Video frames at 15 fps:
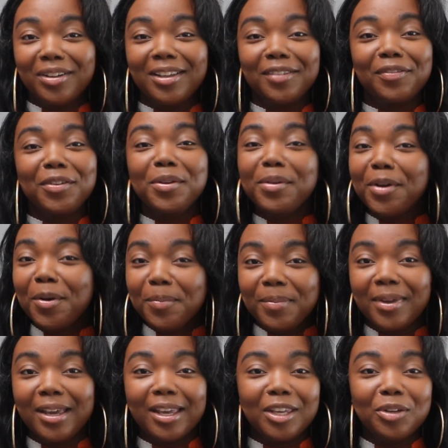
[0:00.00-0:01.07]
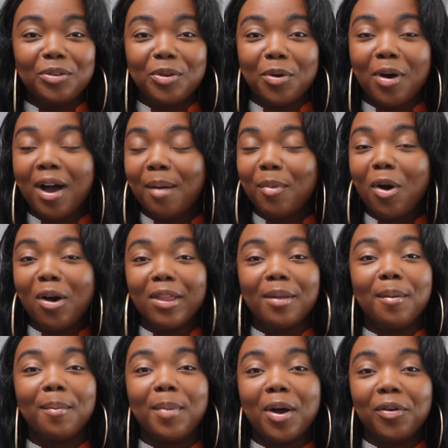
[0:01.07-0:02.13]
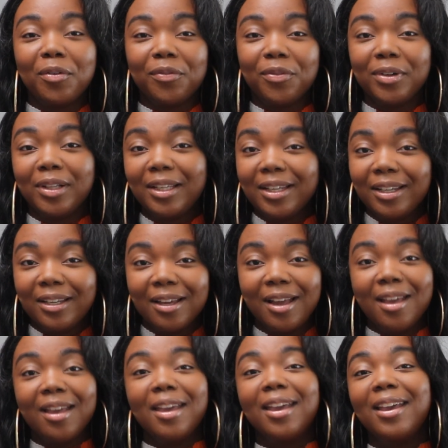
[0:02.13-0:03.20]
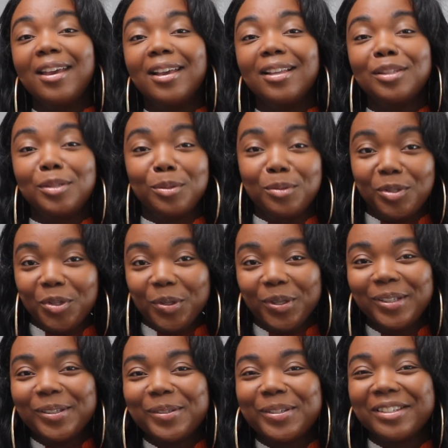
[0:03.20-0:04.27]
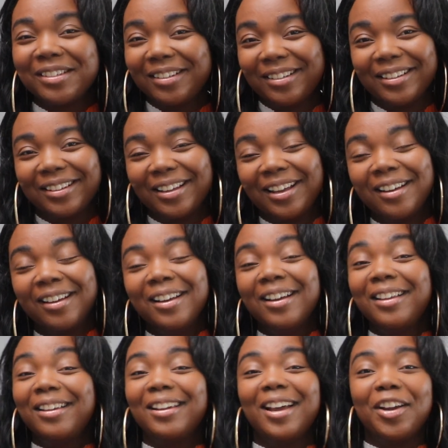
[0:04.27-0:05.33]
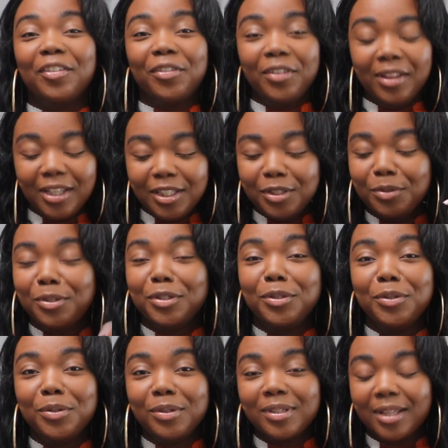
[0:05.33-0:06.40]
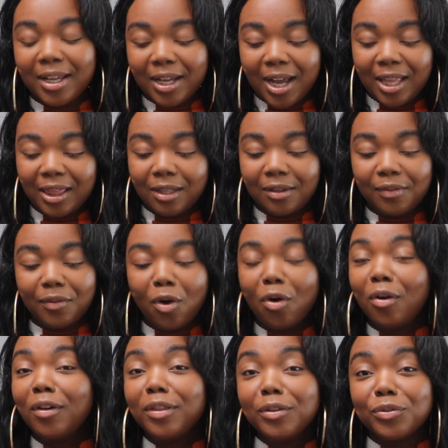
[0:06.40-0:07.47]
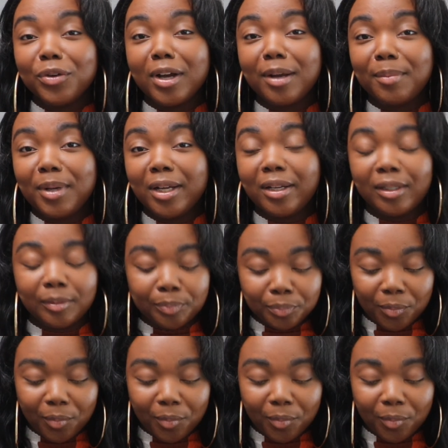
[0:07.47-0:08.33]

if you know me, you know I'm all about frilly and tutus. Like frilly tutus. Like, I love all the drama